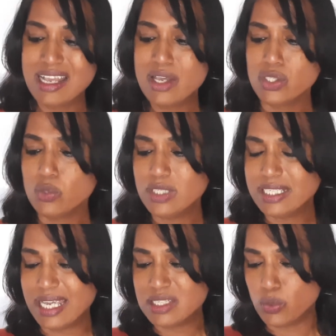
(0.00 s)
You will
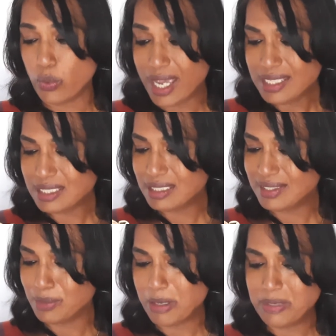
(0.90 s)
get wet.
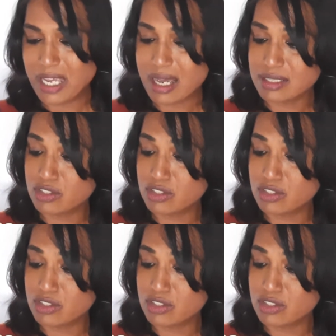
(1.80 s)
You may be asked